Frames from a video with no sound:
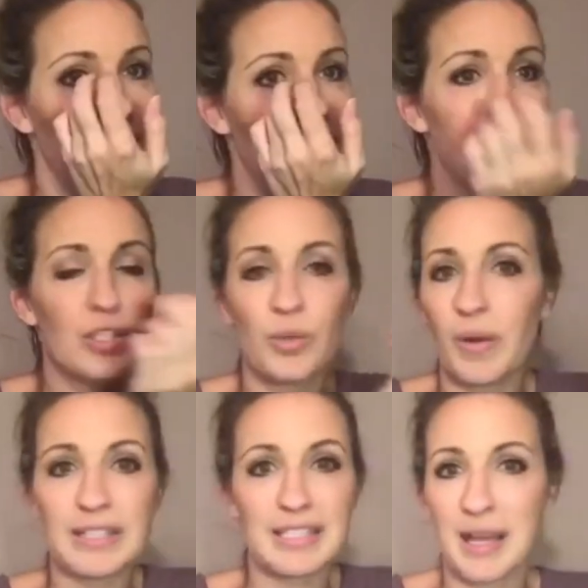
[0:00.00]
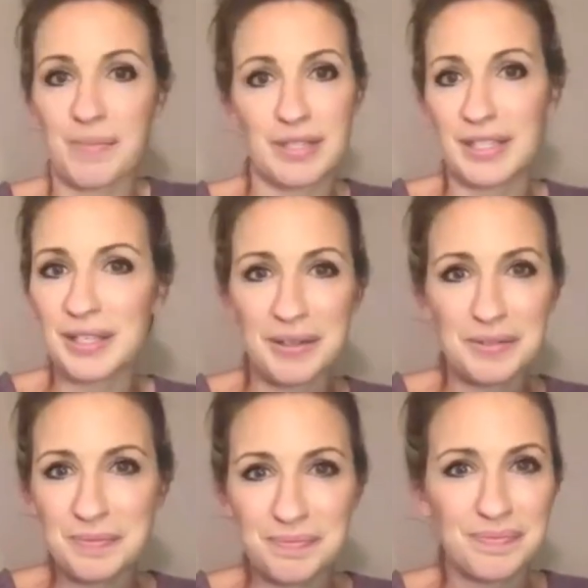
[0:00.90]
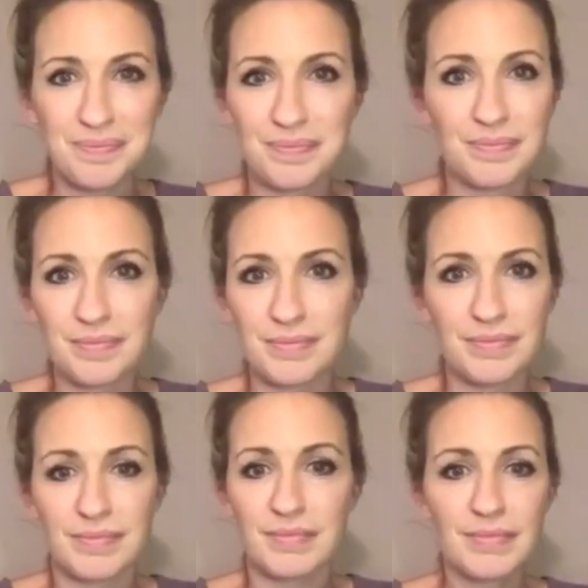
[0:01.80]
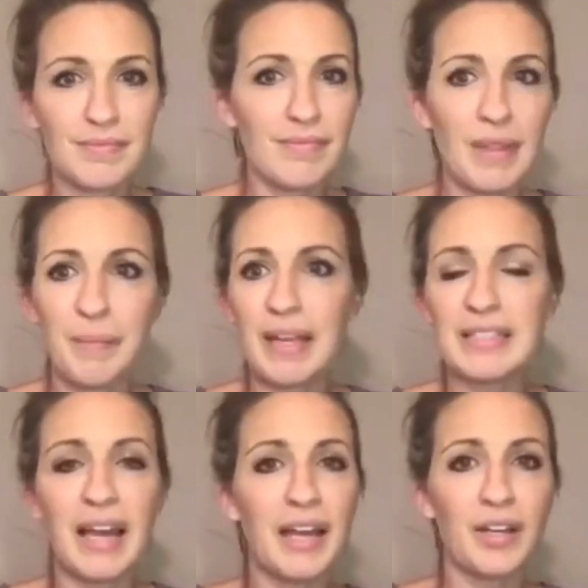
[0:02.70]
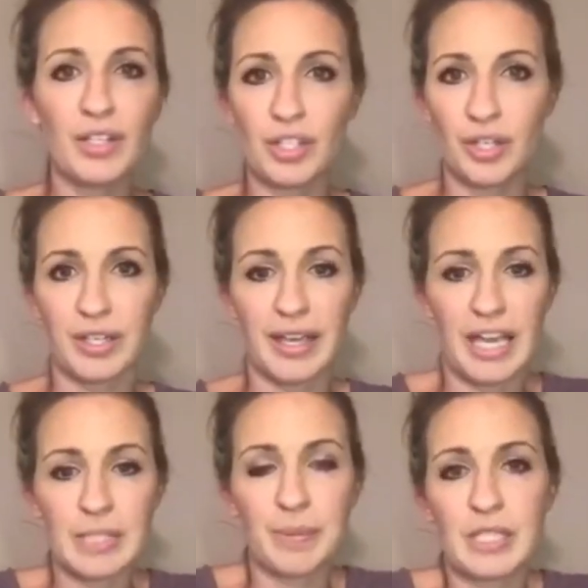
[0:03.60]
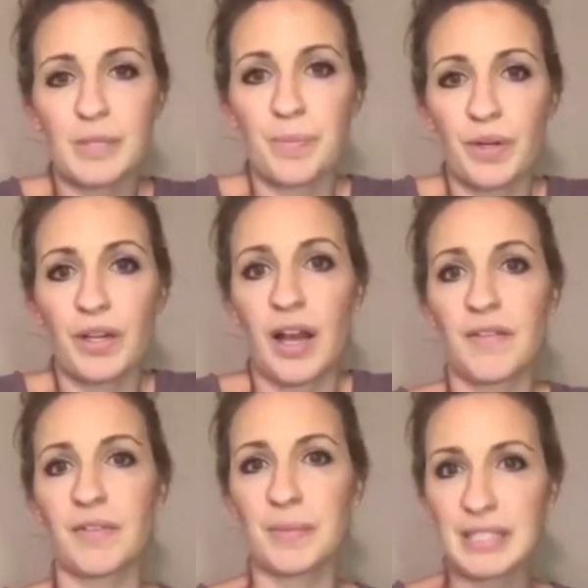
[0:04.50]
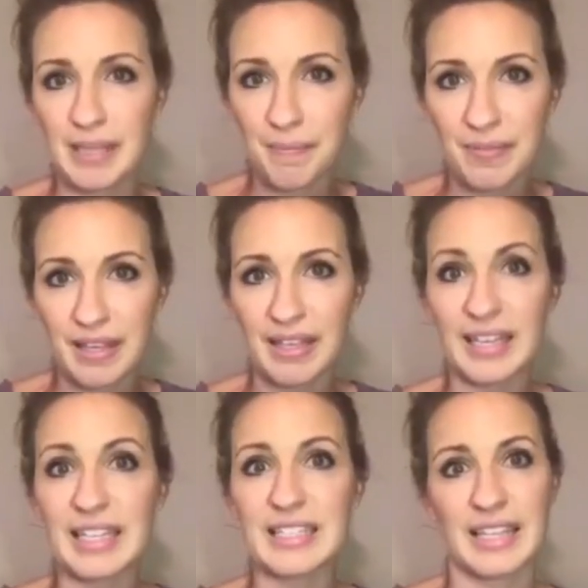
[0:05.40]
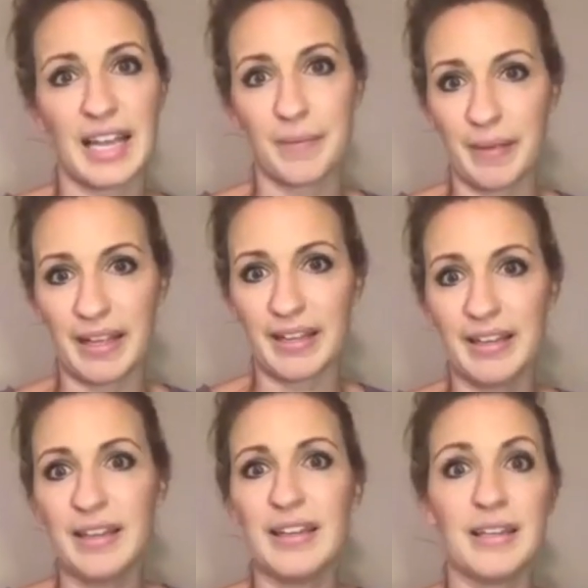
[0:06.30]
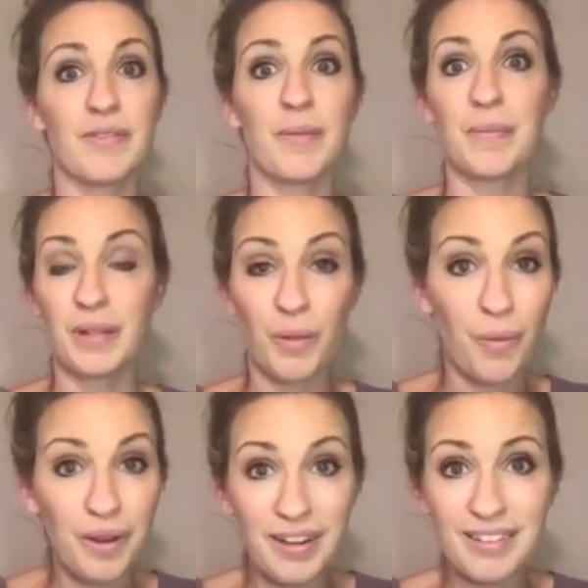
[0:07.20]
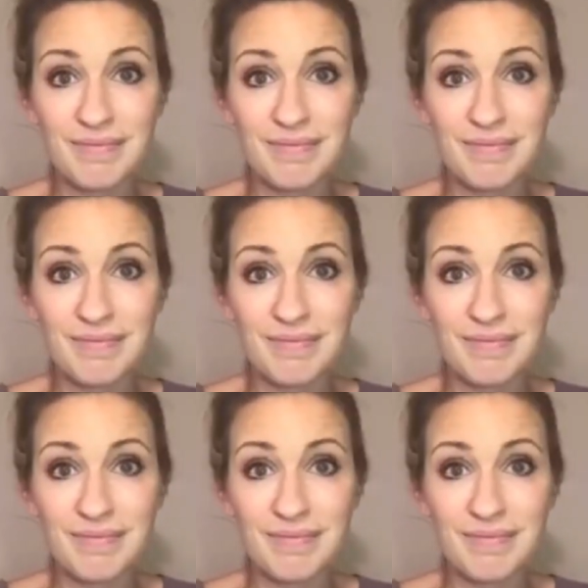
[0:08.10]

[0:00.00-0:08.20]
The choice is up to you. My entire journey has been spurred on from something inside me, from the Lord,